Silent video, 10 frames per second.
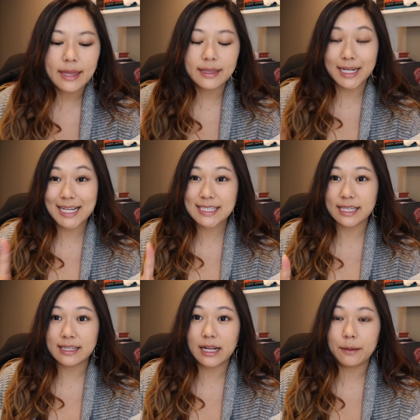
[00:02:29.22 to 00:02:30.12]
The next
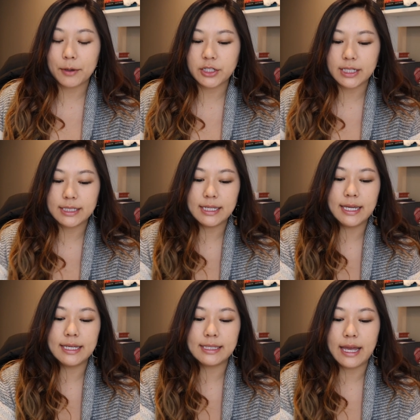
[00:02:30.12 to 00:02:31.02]
thing that I purchased
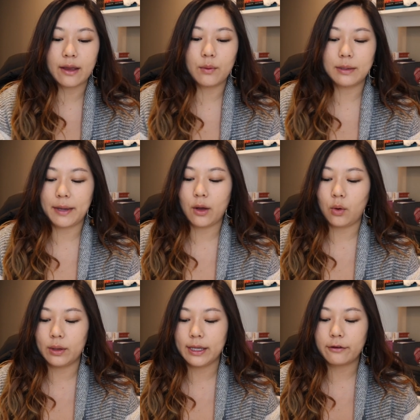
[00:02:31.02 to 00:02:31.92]
is like one of my
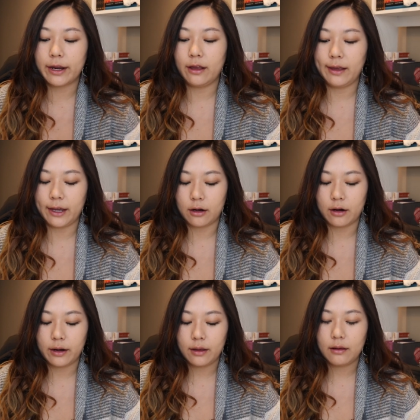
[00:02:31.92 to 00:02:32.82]
holy grail
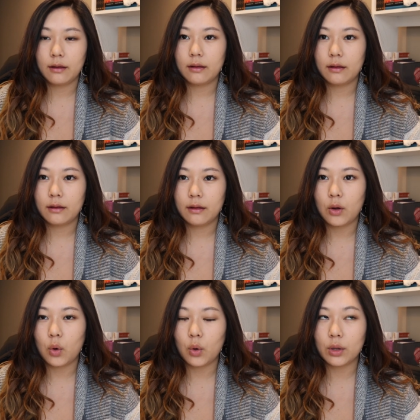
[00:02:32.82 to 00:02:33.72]
hair,
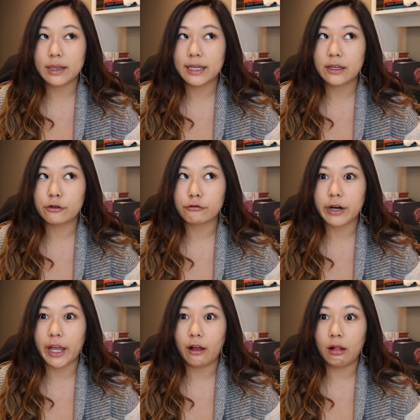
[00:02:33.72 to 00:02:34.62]
holy
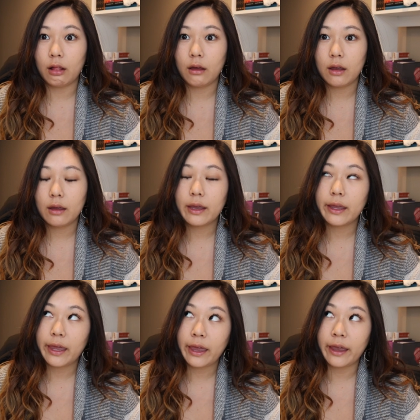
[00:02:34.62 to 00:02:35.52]
grail
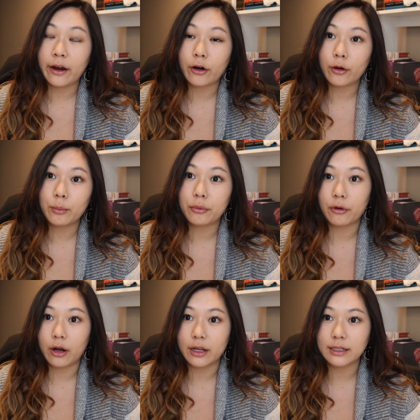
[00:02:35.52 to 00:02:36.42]
hair
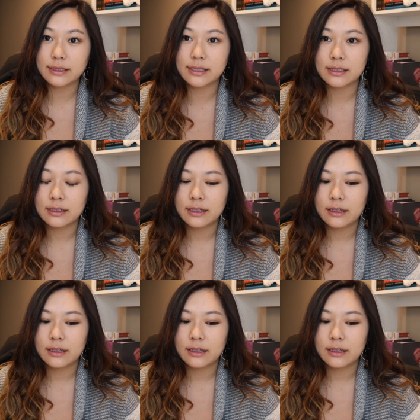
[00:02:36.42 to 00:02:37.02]
products.